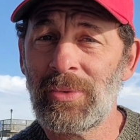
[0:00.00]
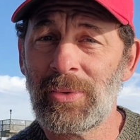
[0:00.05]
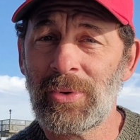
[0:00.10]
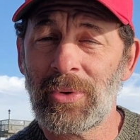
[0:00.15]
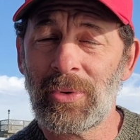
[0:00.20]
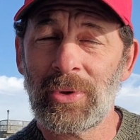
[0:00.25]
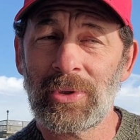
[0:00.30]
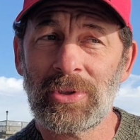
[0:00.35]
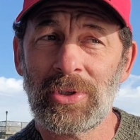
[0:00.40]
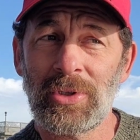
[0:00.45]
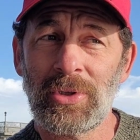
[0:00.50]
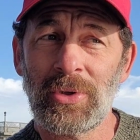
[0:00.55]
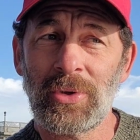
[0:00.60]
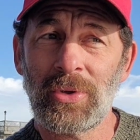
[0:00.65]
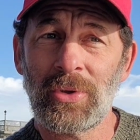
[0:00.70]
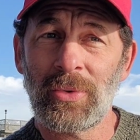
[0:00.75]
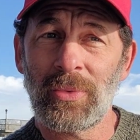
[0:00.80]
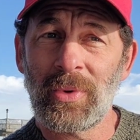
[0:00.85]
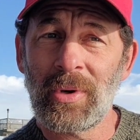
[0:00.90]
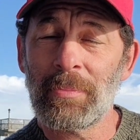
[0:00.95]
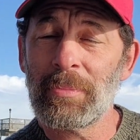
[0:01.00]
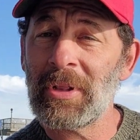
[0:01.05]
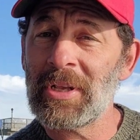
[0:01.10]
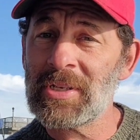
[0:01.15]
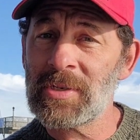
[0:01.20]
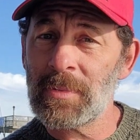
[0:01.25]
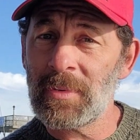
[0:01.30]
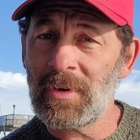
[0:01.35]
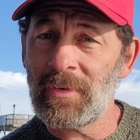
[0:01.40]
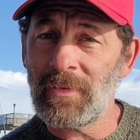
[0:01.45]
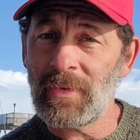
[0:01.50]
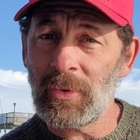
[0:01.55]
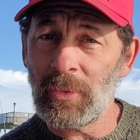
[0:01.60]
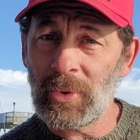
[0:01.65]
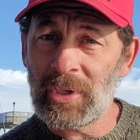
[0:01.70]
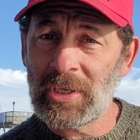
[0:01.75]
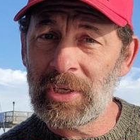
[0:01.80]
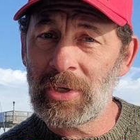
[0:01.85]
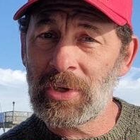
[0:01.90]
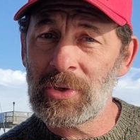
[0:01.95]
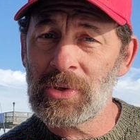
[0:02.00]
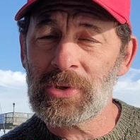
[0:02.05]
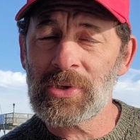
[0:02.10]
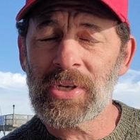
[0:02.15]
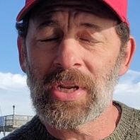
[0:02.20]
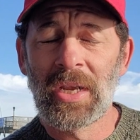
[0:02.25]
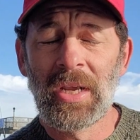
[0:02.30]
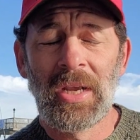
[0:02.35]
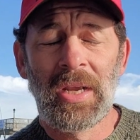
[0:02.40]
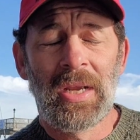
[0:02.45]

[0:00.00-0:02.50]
We're going to do the replacement of the windows.